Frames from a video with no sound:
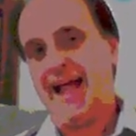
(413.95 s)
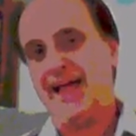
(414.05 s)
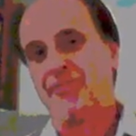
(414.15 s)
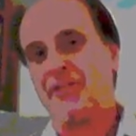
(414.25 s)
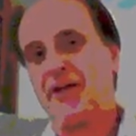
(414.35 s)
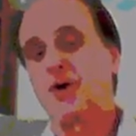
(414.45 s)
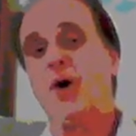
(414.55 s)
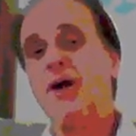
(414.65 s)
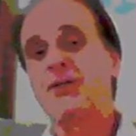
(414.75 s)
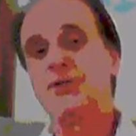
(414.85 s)
And they're
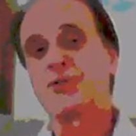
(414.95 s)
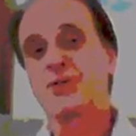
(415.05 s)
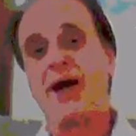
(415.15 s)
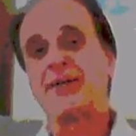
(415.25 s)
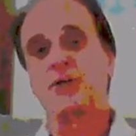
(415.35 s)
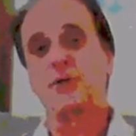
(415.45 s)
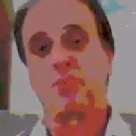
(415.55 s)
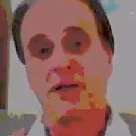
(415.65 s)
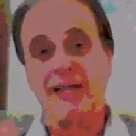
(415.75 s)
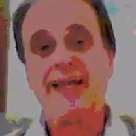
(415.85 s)
going to try to
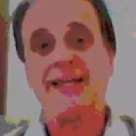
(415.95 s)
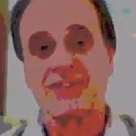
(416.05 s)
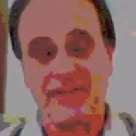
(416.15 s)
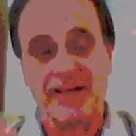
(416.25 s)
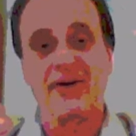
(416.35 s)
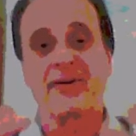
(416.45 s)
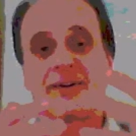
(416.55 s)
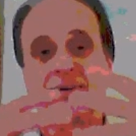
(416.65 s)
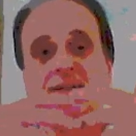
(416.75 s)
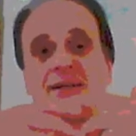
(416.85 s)
please their
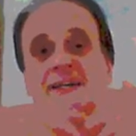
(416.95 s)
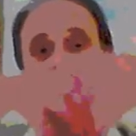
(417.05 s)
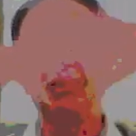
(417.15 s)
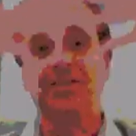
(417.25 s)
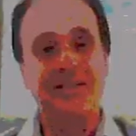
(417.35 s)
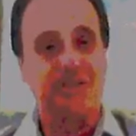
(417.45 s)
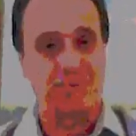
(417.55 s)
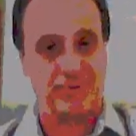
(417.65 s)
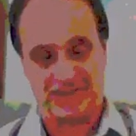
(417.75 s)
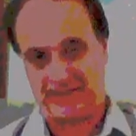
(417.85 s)

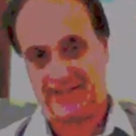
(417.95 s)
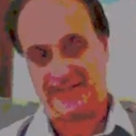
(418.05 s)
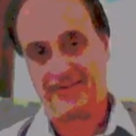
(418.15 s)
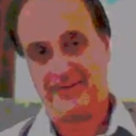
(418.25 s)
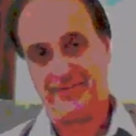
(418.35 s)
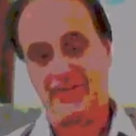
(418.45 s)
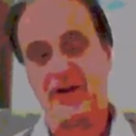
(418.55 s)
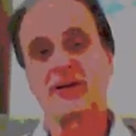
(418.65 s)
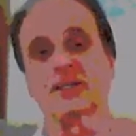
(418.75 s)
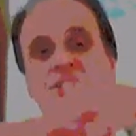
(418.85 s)
constituency,
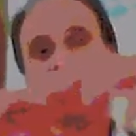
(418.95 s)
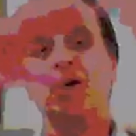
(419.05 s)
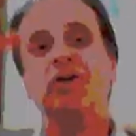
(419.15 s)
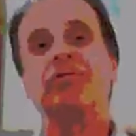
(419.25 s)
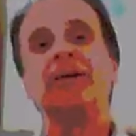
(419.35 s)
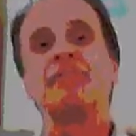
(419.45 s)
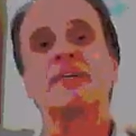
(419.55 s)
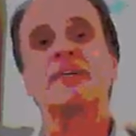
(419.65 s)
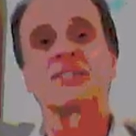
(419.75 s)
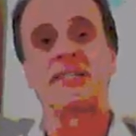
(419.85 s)
their conservative
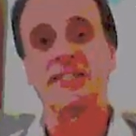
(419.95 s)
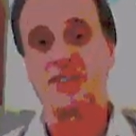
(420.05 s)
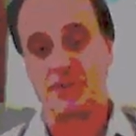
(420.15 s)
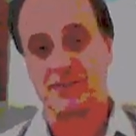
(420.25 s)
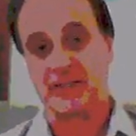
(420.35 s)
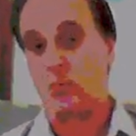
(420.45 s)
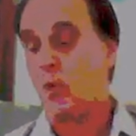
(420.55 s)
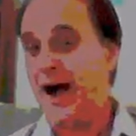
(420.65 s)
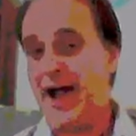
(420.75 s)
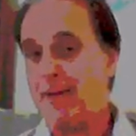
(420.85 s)
constituency.
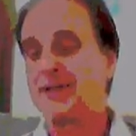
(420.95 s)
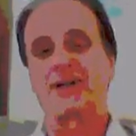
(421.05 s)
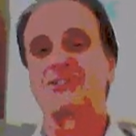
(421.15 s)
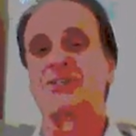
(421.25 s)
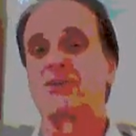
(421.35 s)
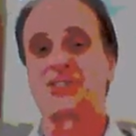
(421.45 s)
Why? Because they're